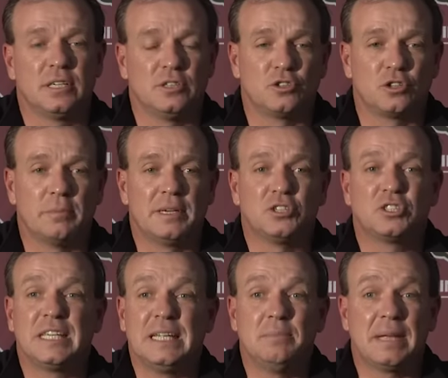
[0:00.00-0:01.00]
He's a tremendous
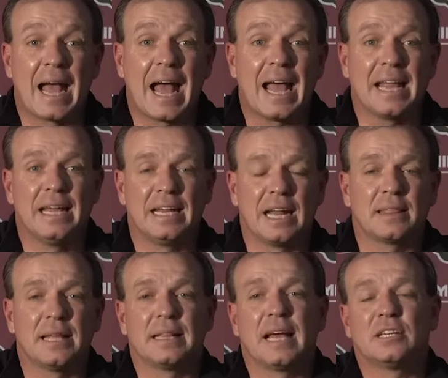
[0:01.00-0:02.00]
team guy. I
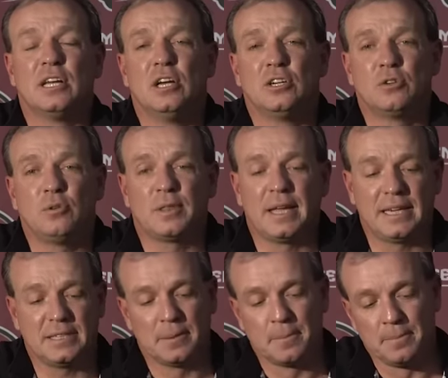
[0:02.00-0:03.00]
think that's two
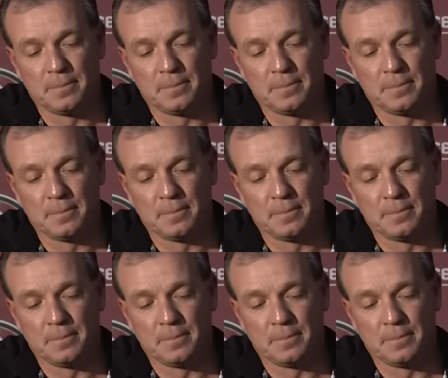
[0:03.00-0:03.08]
things.